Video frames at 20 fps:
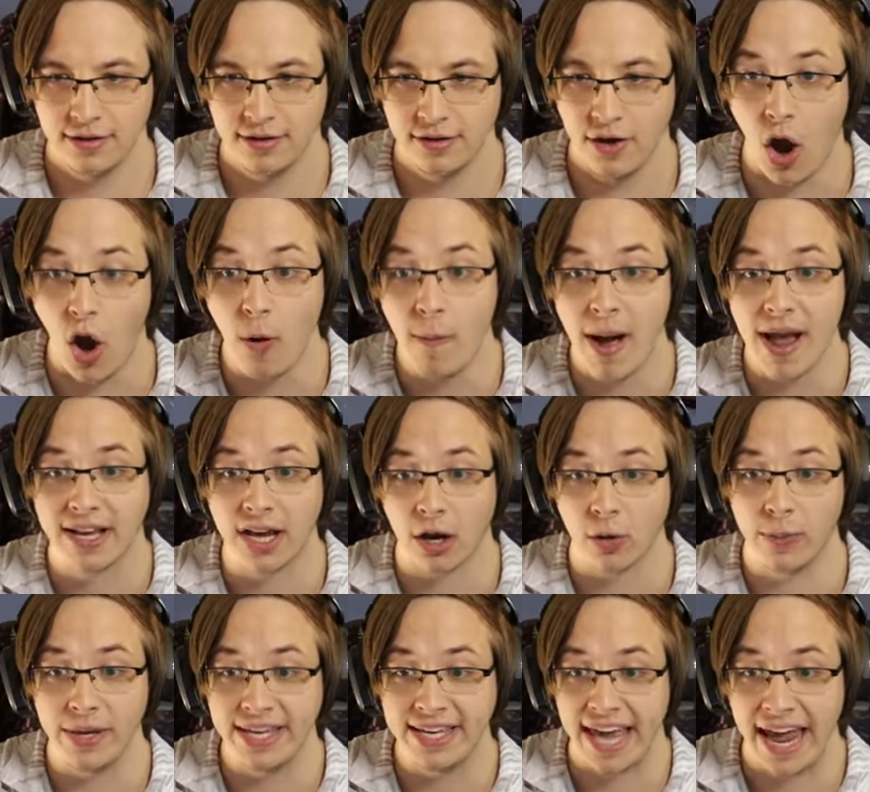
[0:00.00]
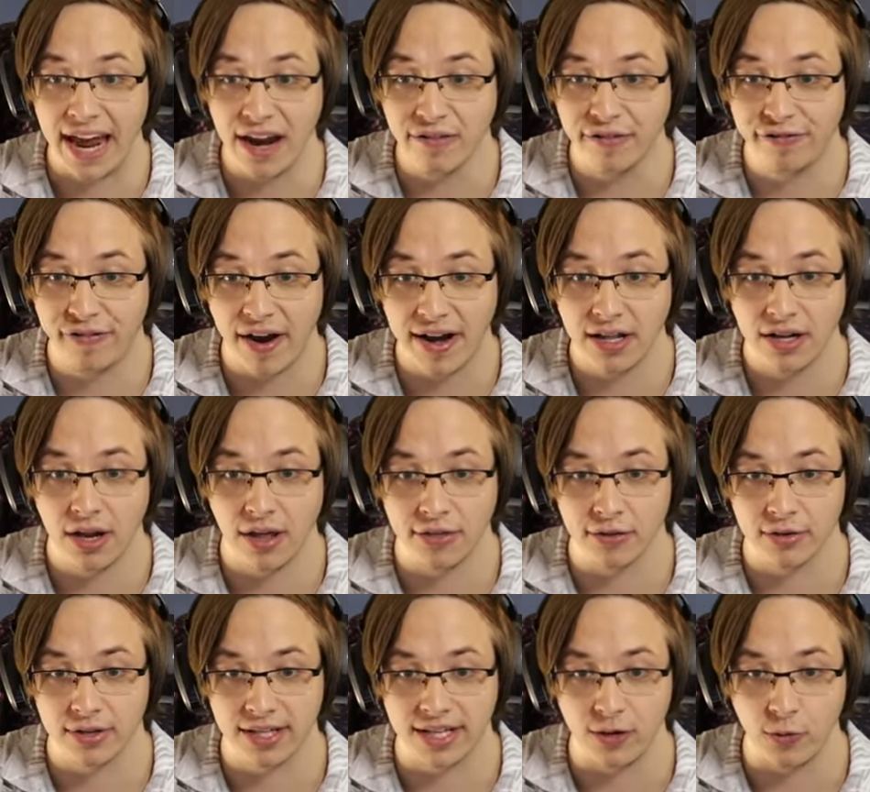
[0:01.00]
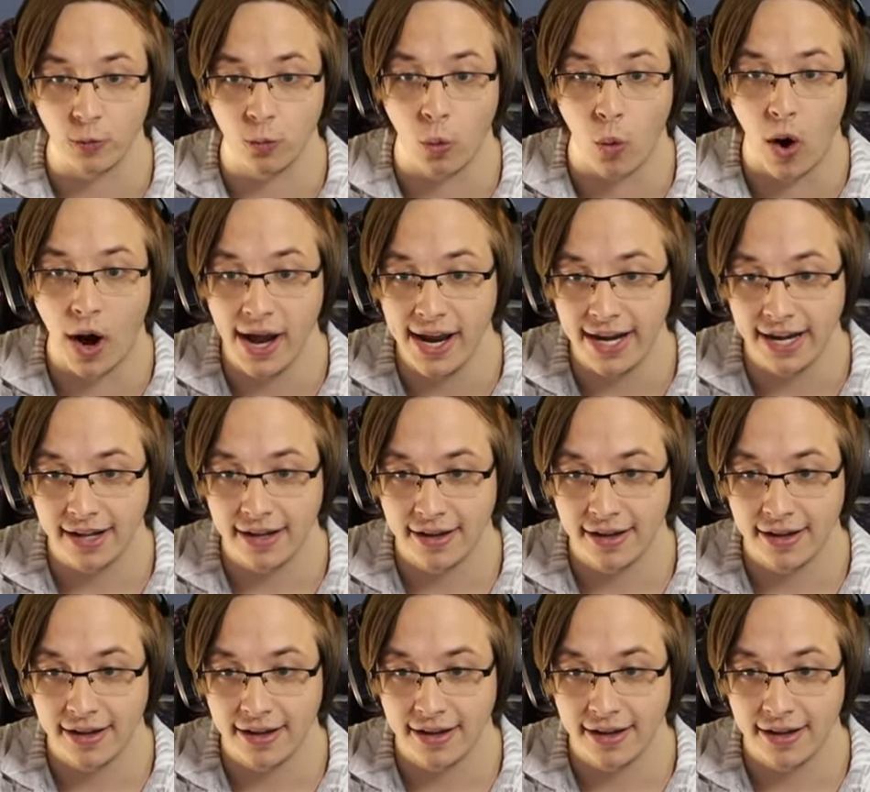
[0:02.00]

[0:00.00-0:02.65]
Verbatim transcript: Oh my god, we can fight another elite. What?